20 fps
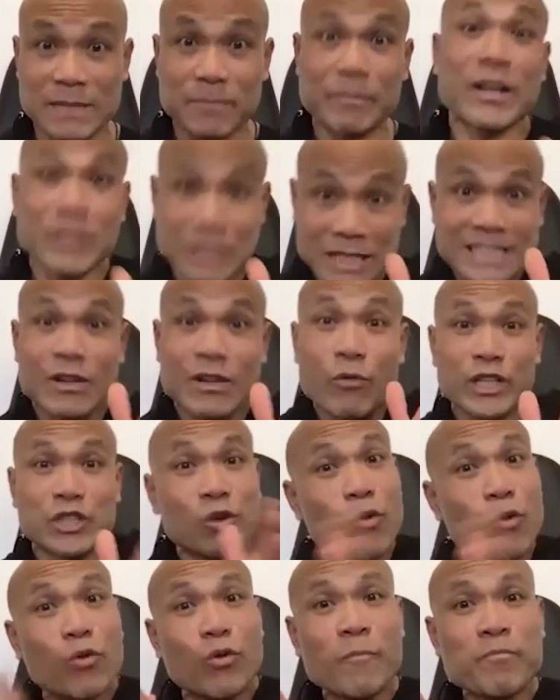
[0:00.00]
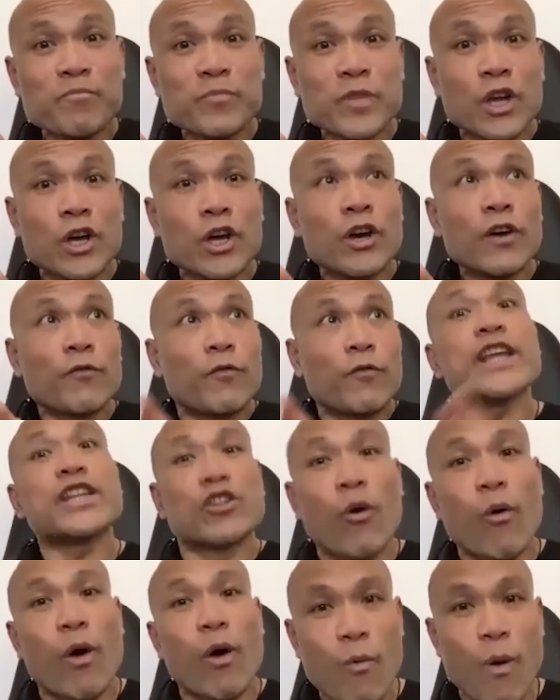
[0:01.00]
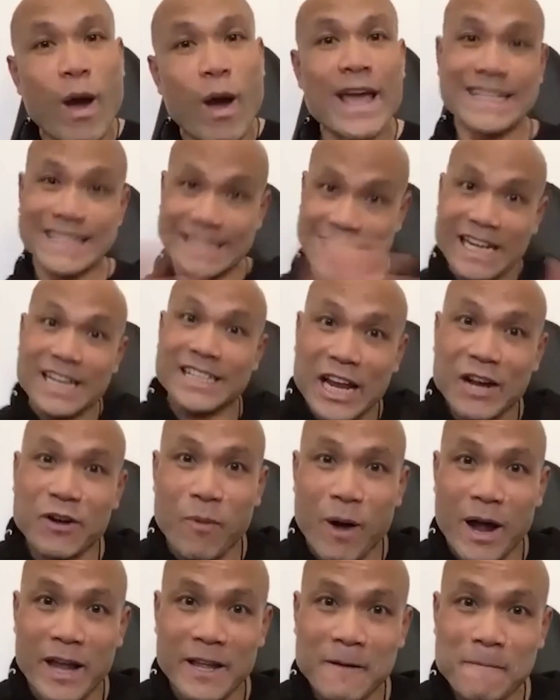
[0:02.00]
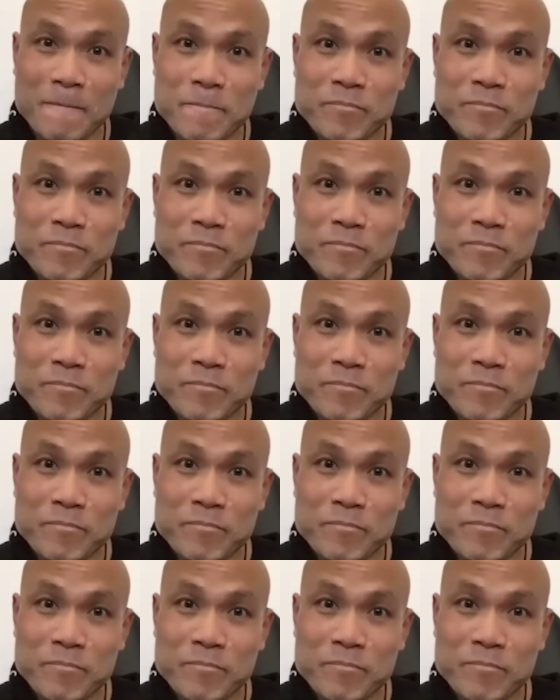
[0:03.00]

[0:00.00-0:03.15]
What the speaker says: Because it's only 2-3 doors away, it's not a takeaway.